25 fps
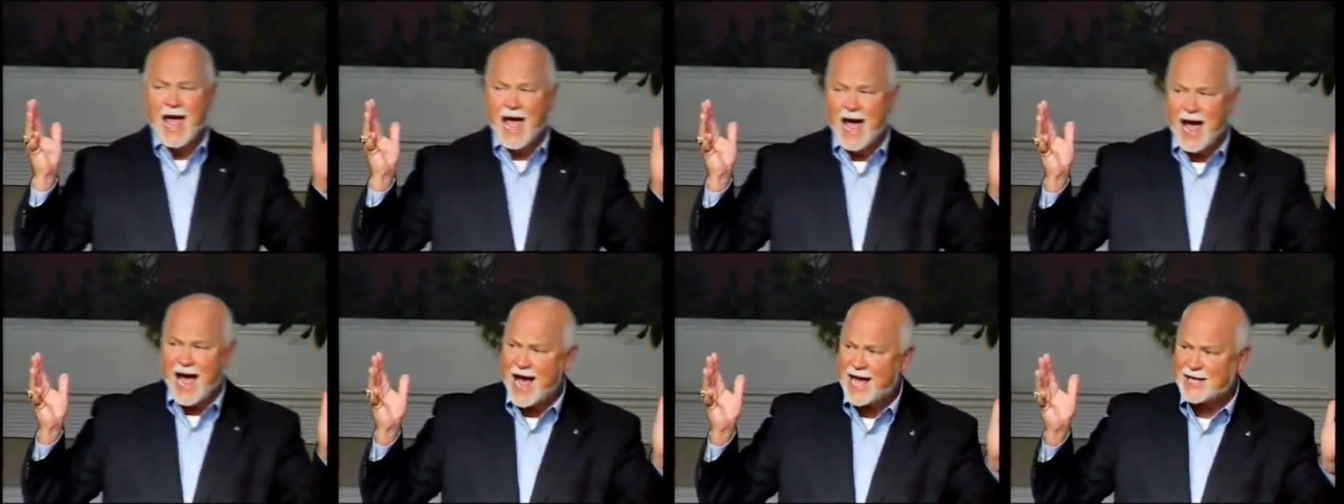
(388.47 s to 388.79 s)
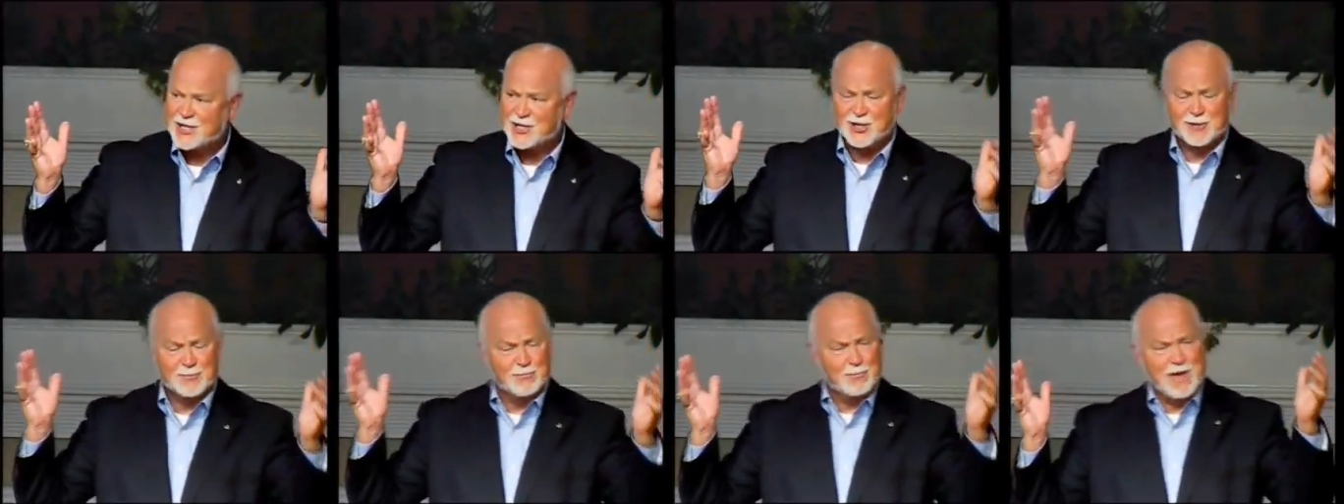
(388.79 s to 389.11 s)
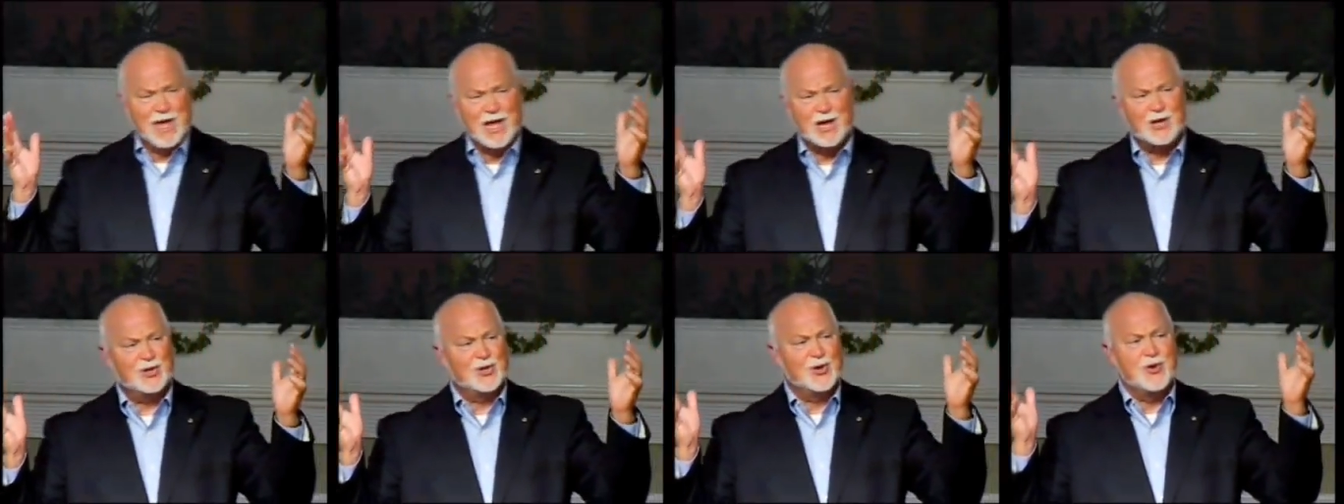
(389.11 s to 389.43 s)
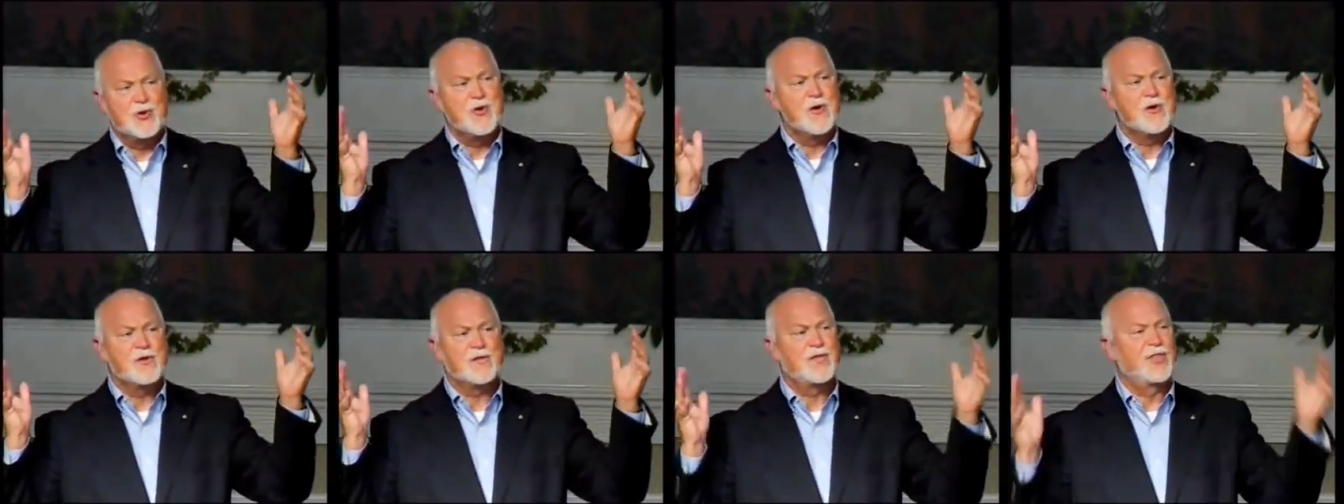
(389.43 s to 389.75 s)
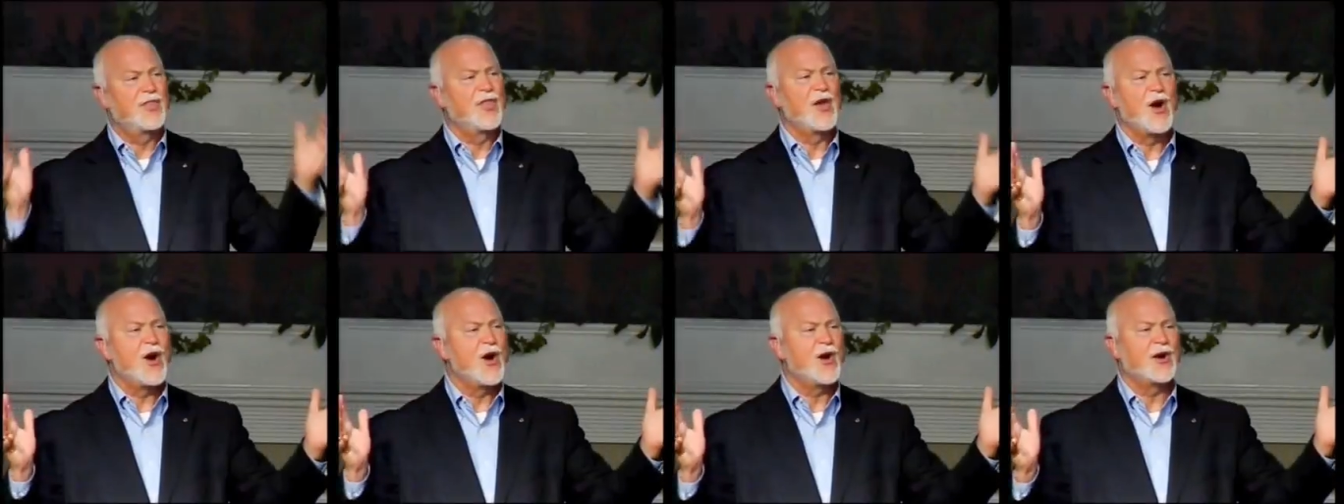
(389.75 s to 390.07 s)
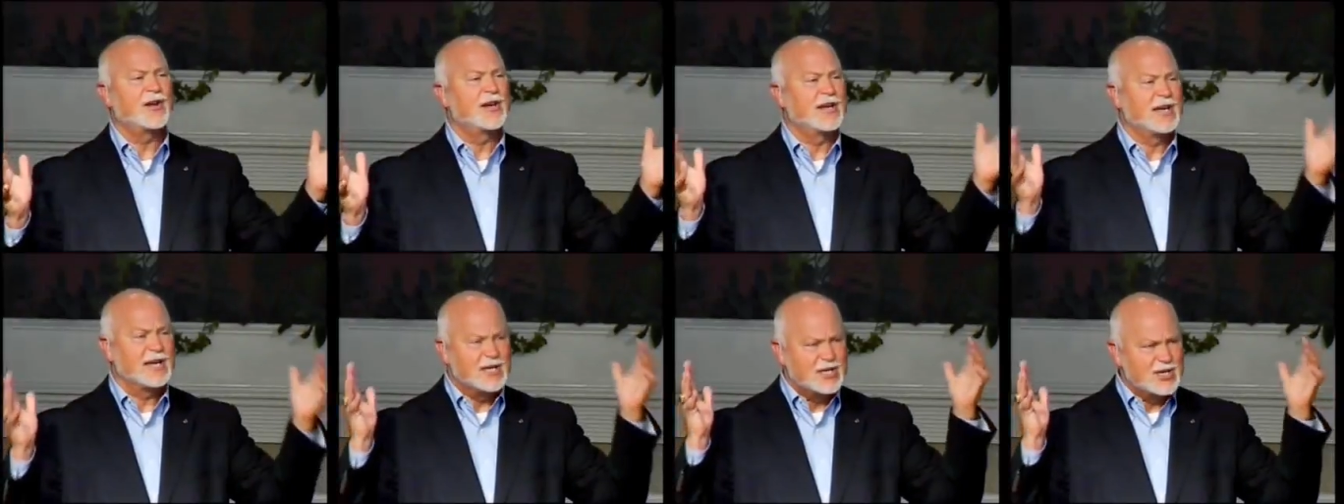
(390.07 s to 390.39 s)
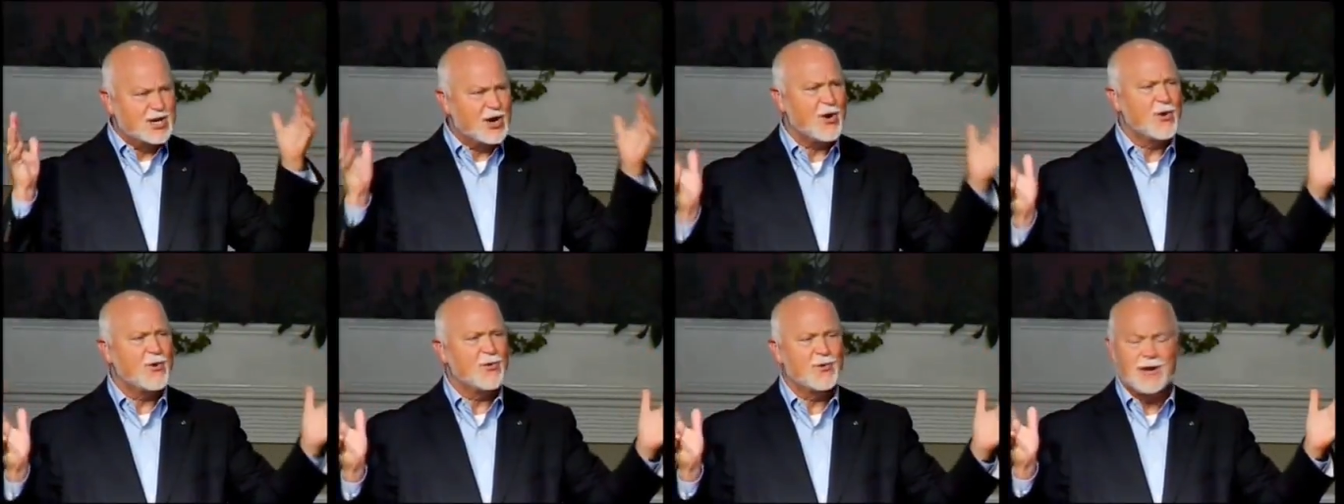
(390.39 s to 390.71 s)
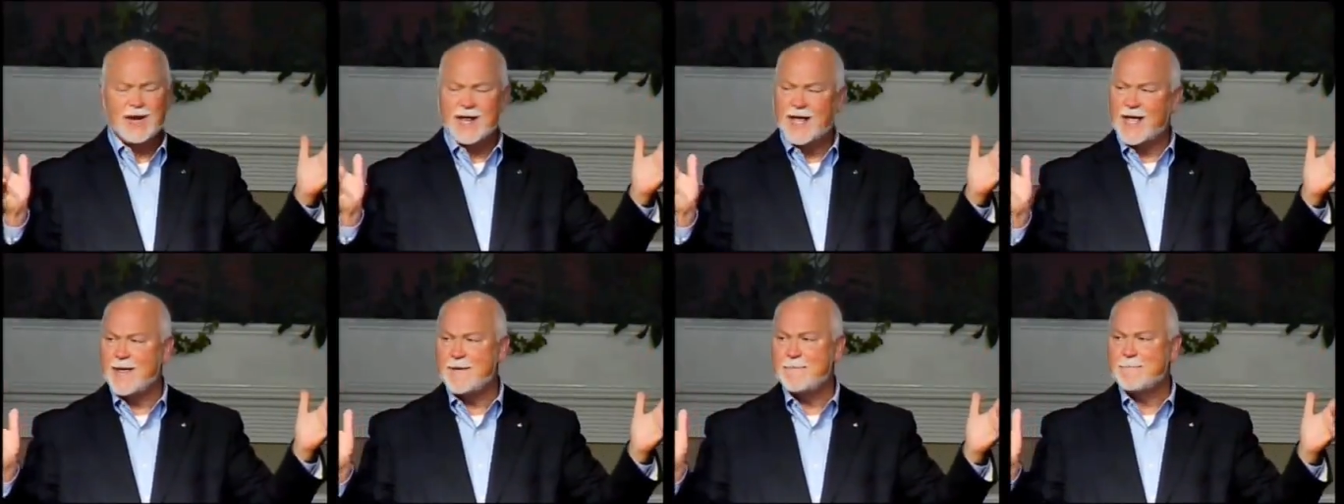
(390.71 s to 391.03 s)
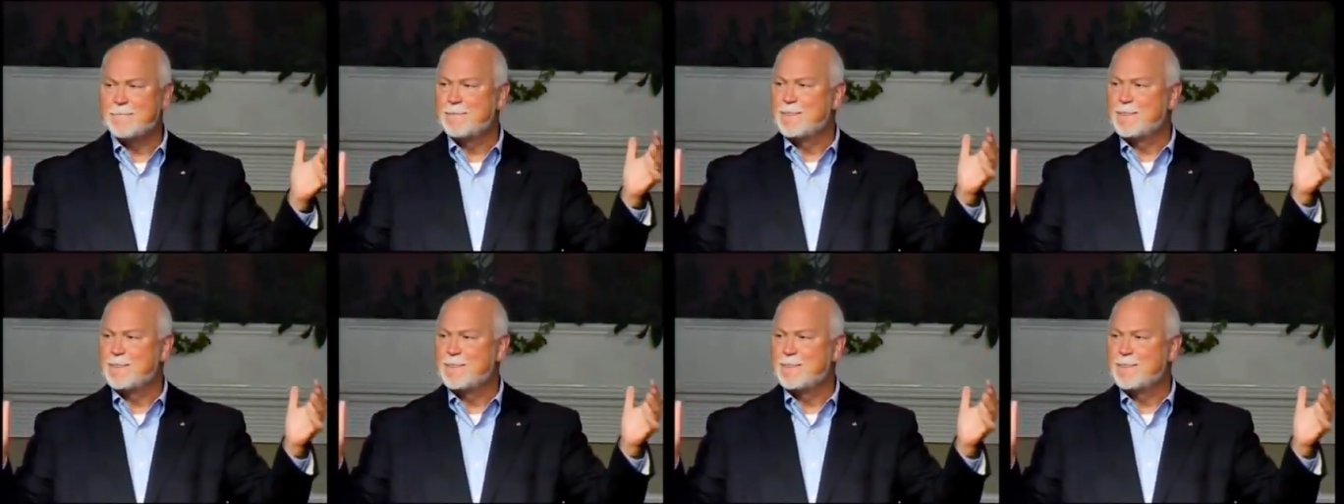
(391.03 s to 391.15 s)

I submit to your authority totally